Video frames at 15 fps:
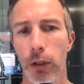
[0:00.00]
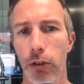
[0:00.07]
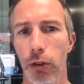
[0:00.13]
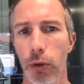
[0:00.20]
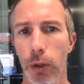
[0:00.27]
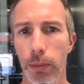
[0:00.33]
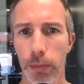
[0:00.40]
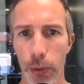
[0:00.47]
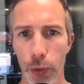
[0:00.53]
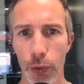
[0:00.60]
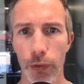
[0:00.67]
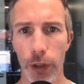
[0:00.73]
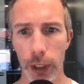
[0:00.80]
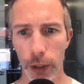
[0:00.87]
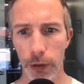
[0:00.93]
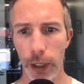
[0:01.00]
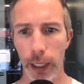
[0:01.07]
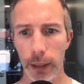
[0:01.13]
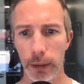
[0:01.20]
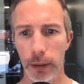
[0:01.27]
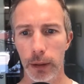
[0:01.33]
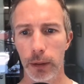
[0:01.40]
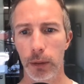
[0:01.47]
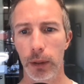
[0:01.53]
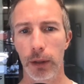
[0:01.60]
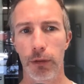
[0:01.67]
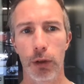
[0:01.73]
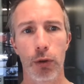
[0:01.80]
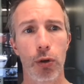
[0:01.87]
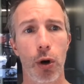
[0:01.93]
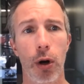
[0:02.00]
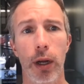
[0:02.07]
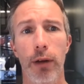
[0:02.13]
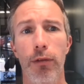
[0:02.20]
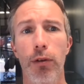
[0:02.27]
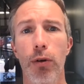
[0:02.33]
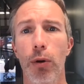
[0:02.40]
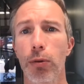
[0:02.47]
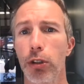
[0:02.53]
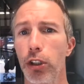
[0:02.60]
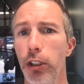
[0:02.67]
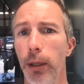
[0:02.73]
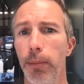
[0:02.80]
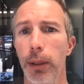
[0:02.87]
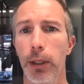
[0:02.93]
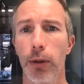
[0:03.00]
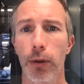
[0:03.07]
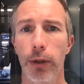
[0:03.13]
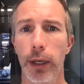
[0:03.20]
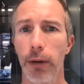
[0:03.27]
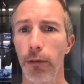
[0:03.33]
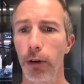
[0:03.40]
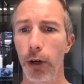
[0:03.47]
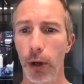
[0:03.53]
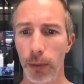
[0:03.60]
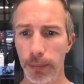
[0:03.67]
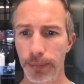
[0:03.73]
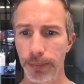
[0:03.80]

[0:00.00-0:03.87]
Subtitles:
to improve and iterate. If you don't ship it, you'll never know.